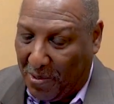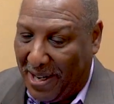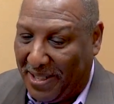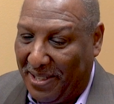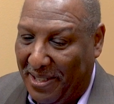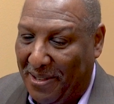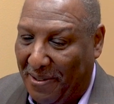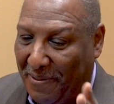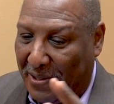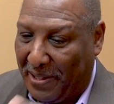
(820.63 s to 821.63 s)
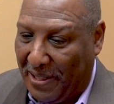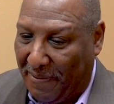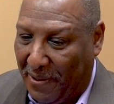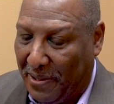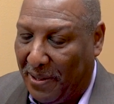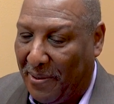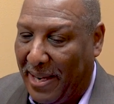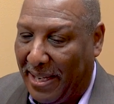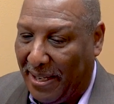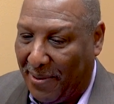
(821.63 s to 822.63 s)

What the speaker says: Washington University for undergrad and